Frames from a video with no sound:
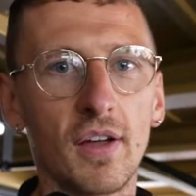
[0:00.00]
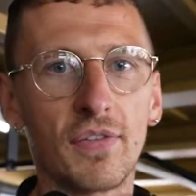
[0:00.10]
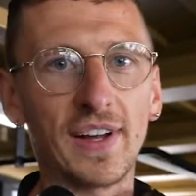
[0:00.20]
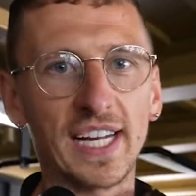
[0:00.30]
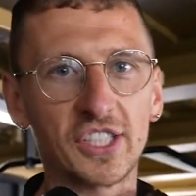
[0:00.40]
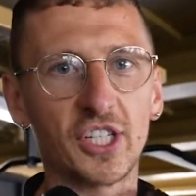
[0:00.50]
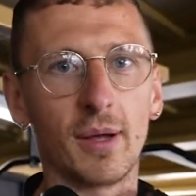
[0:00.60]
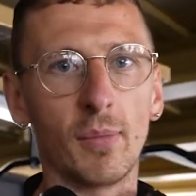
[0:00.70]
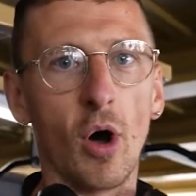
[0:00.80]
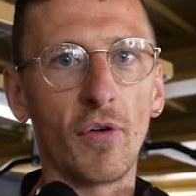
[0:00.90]
Phoenix
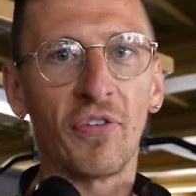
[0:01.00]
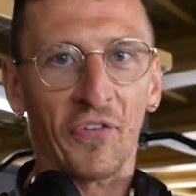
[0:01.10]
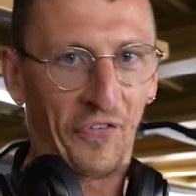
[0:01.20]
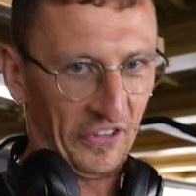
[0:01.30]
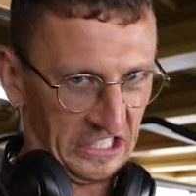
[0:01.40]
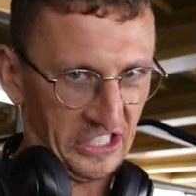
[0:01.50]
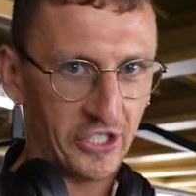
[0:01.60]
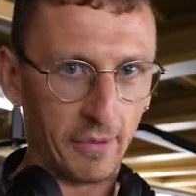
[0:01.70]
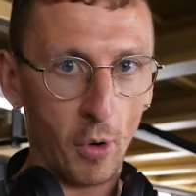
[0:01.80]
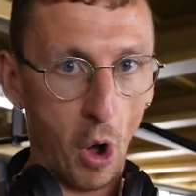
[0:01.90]
Gym or Flux
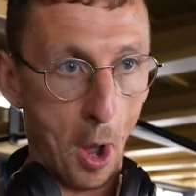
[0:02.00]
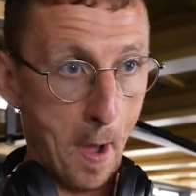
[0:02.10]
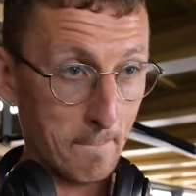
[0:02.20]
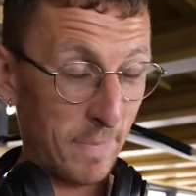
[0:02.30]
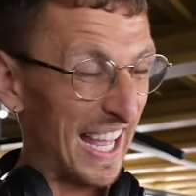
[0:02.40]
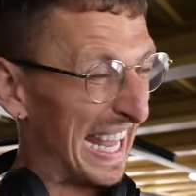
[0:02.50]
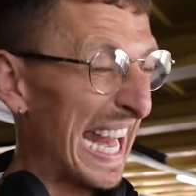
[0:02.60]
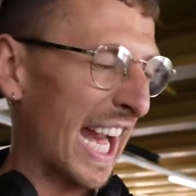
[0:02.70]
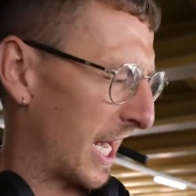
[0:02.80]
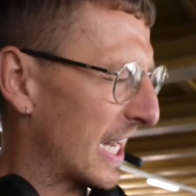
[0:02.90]
Gym or
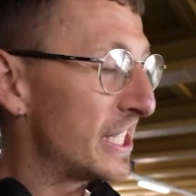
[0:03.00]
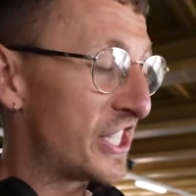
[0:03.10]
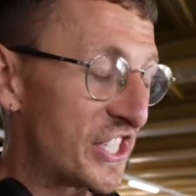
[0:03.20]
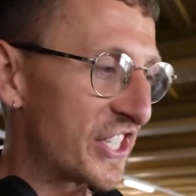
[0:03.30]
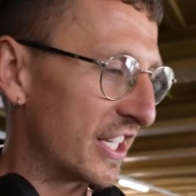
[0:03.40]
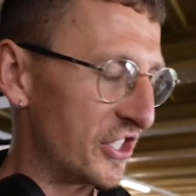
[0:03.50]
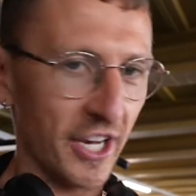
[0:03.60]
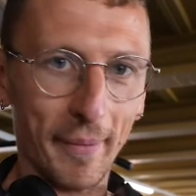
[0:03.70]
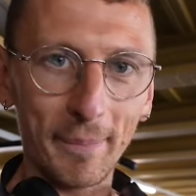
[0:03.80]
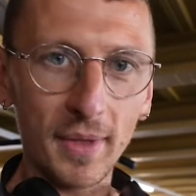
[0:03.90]
Pahika's
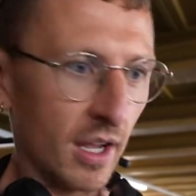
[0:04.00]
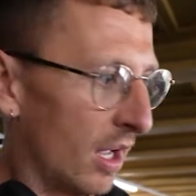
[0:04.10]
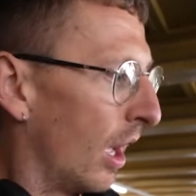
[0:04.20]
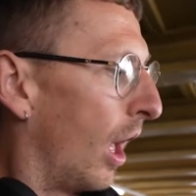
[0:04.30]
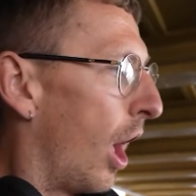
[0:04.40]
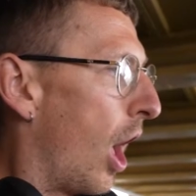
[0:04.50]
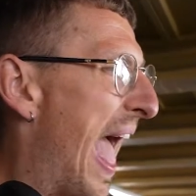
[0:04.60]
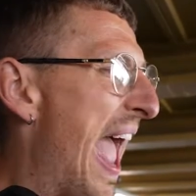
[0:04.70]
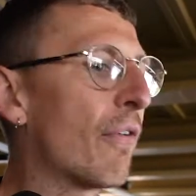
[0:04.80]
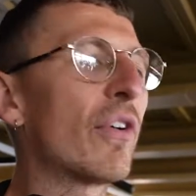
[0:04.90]
Gym.
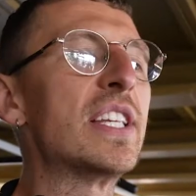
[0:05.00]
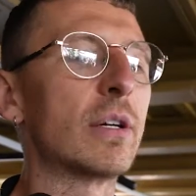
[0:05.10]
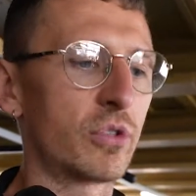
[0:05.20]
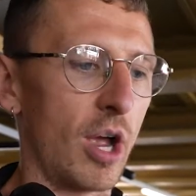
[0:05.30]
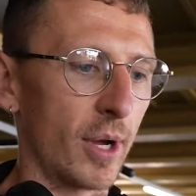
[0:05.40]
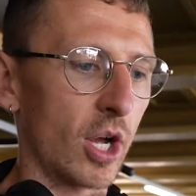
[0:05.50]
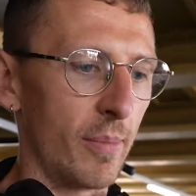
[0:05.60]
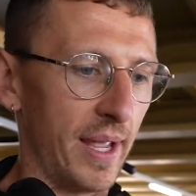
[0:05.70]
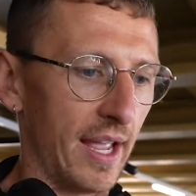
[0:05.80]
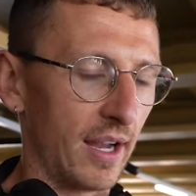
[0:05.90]
Every single time I
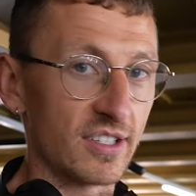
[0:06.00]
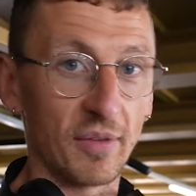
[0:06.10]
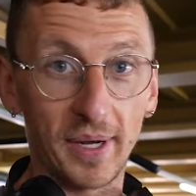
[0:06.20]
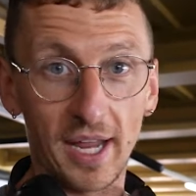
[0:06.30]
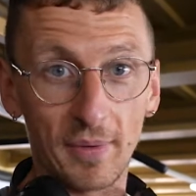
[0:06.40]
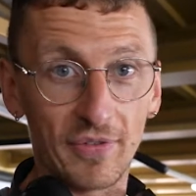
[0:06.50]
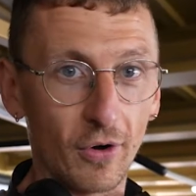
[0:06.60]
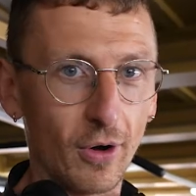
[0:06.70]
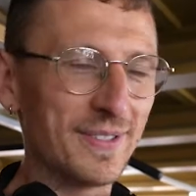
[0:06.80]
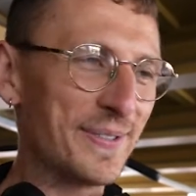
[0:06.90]
come here, because I've been here
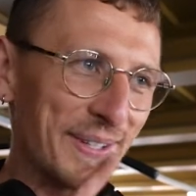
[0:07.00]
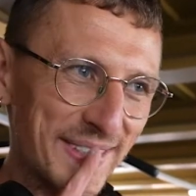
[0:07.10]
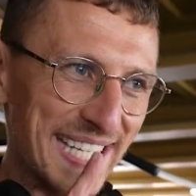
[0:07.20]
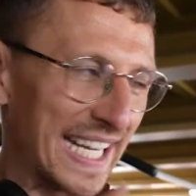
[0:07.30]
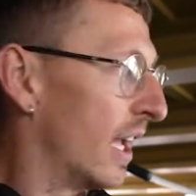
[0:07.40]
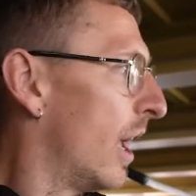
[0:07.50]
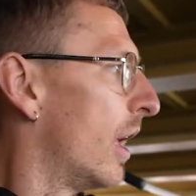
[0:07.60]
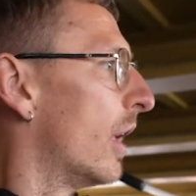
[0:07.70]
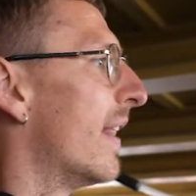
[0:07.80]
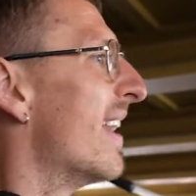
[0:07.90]
before, naughty,
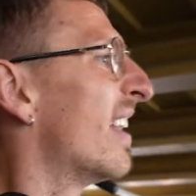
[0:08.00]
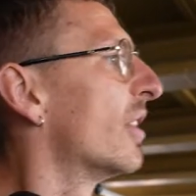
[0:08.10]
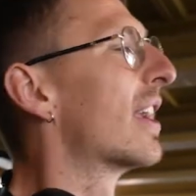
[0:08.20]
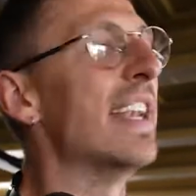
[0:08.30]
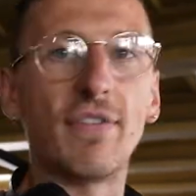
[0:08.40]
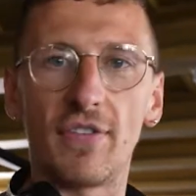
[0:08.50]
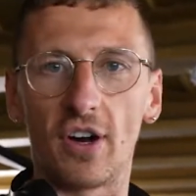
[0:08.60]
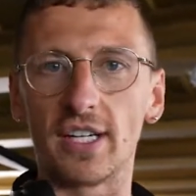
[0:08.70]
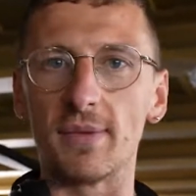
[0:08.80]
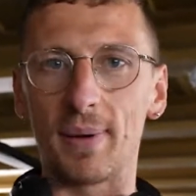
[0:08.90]
can never
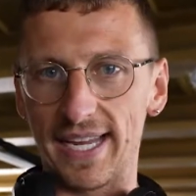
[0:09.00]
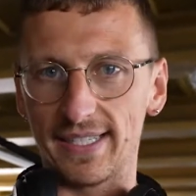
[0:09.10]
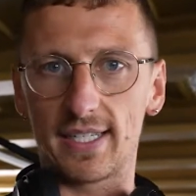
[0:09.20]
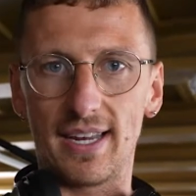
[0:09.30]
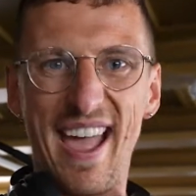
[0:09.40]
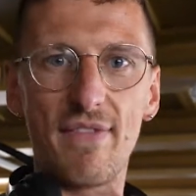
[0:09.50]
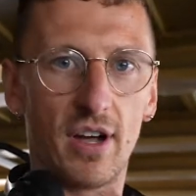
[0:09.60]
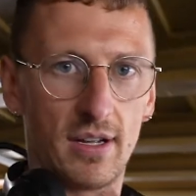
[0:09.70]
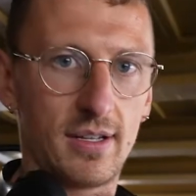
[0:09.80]
find any plates, ever.